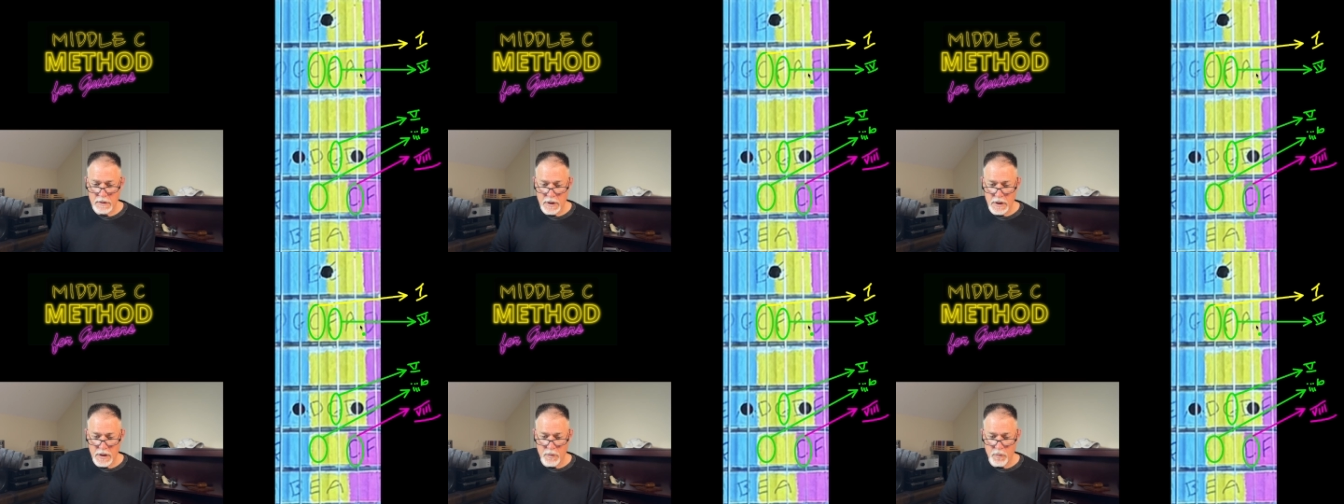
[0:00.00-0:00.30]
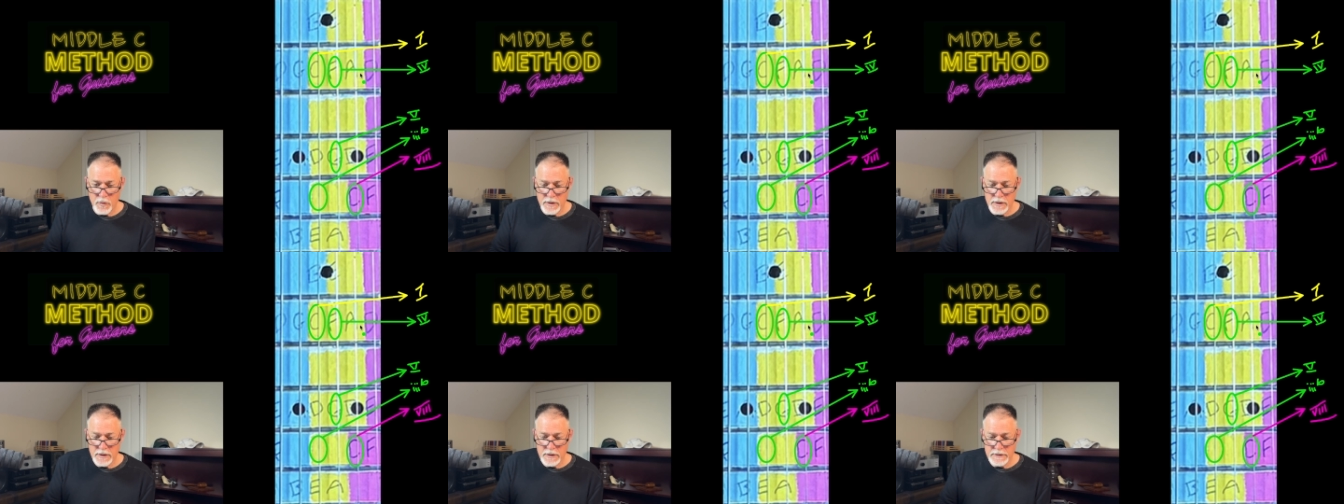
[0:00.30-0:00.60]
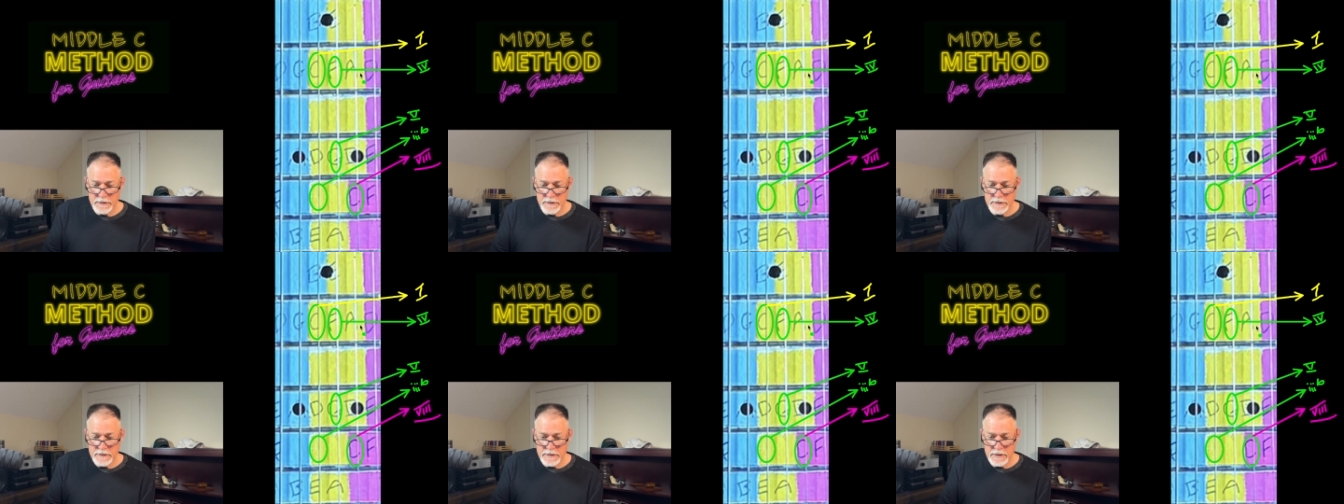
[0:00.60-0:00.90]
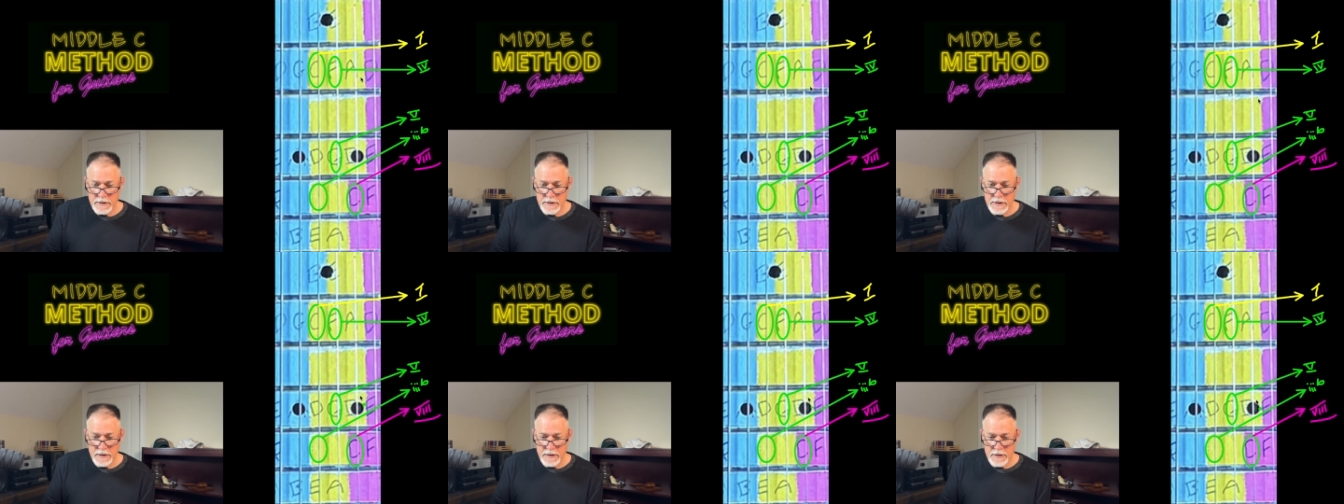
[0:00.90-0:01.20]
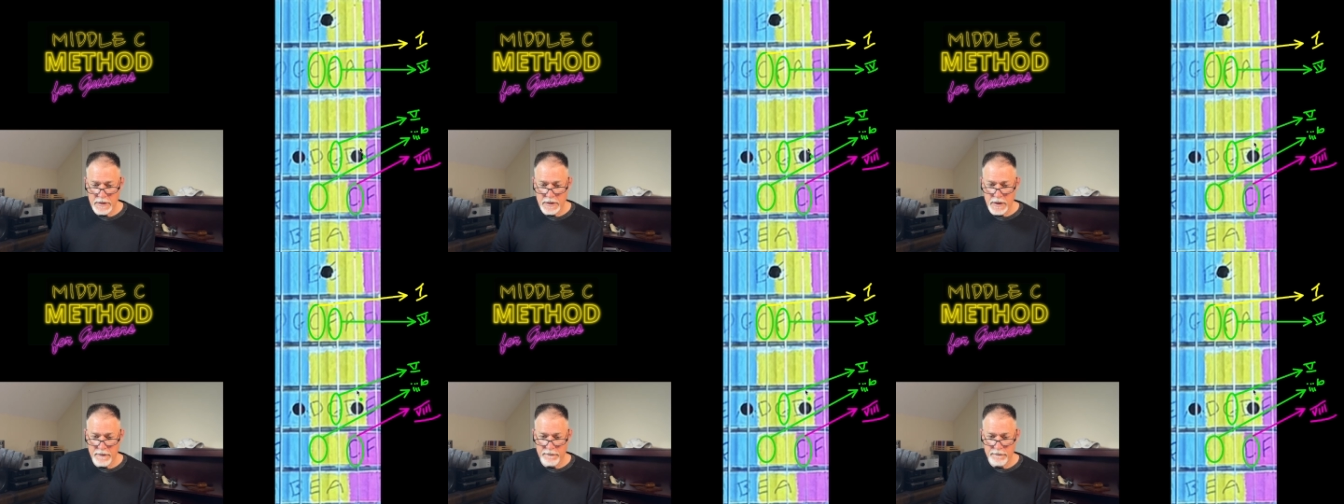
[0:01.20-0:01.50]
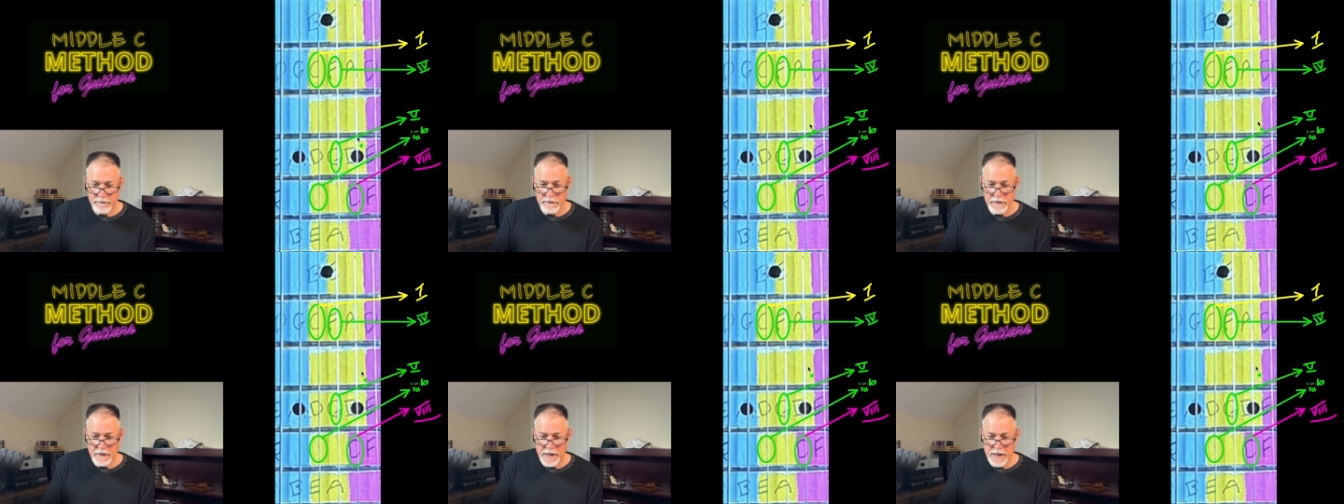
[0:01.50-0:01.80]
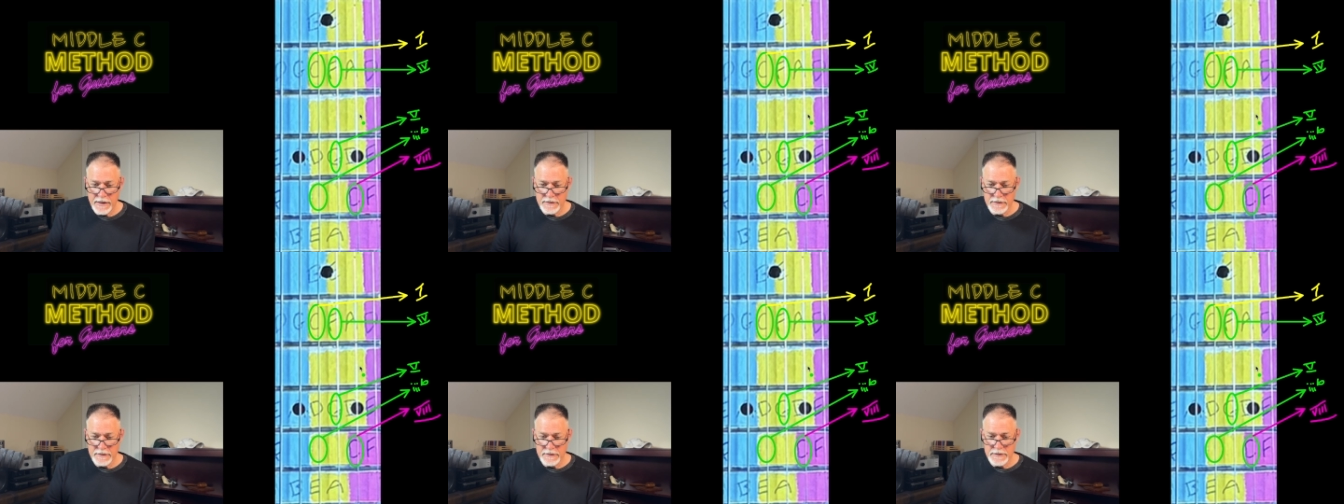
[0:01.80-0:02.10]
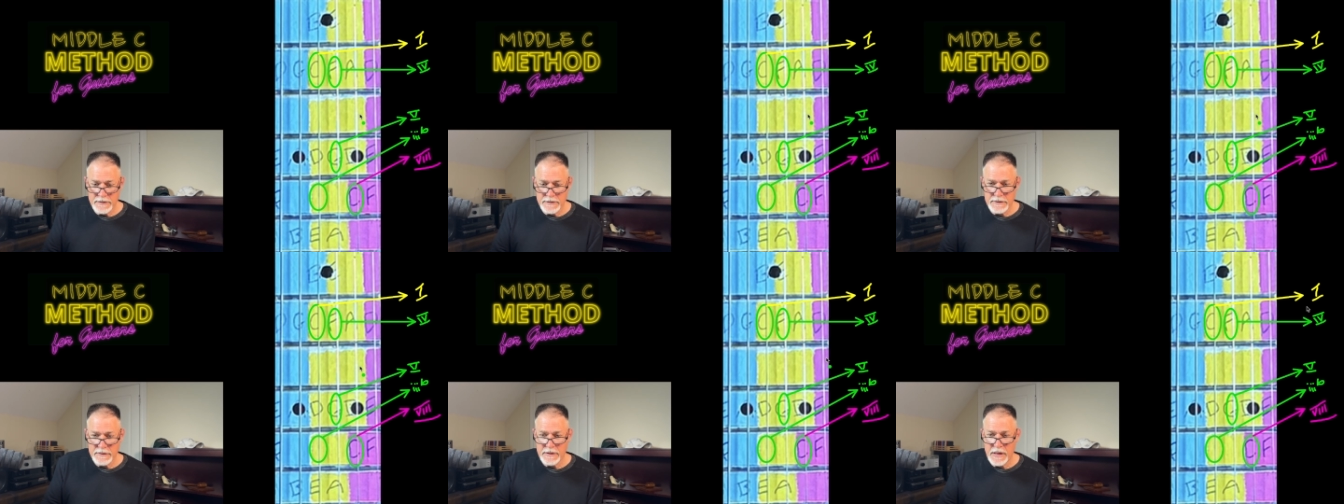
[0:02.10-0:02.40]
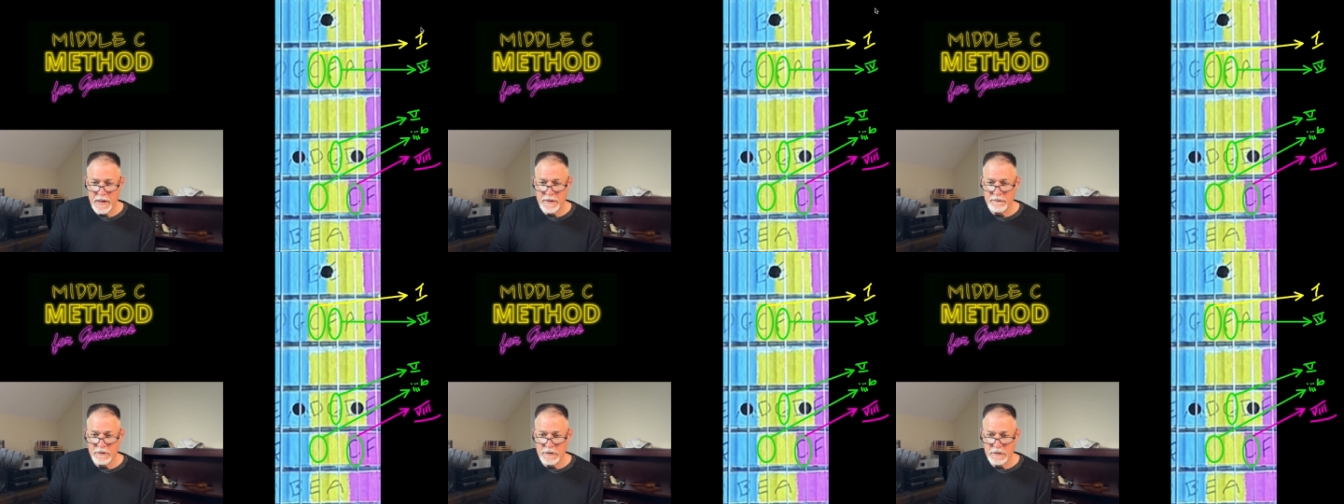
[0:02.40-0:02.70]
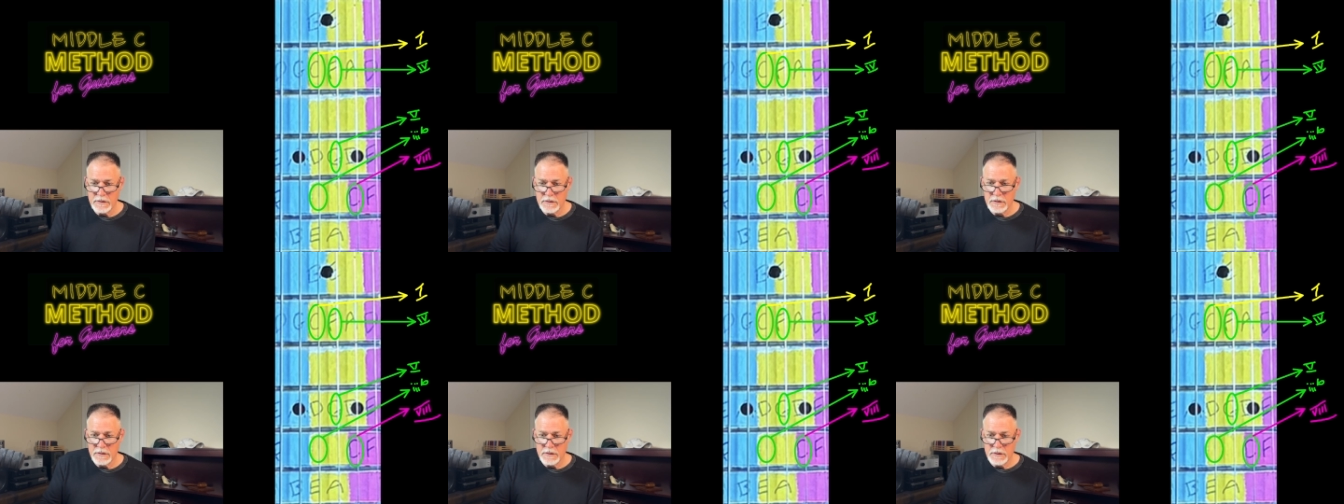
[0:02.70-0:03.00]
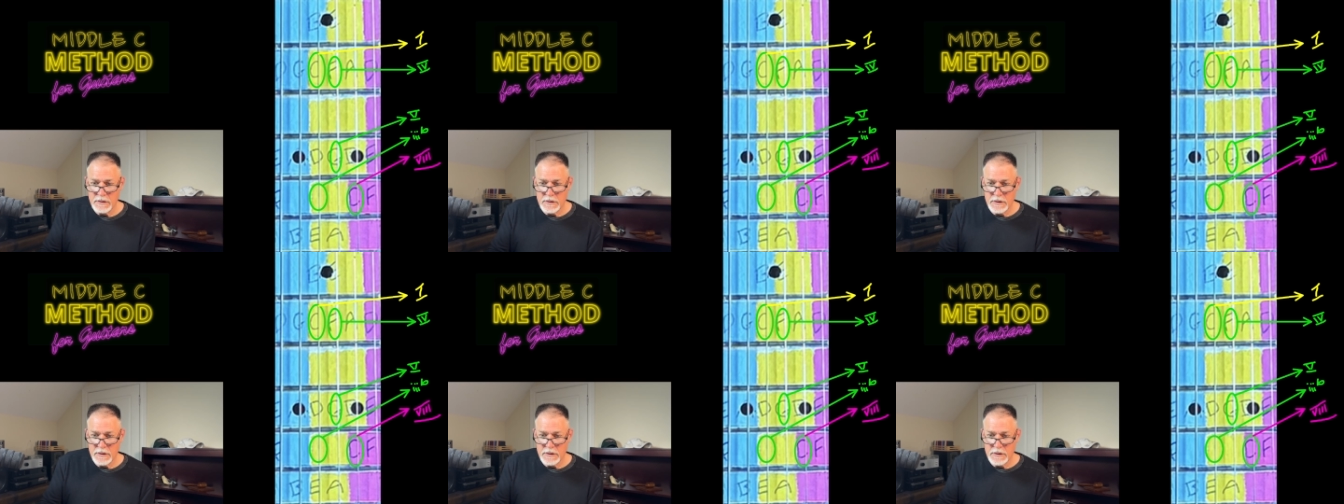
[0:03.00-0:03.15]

and we can see that our flattened 7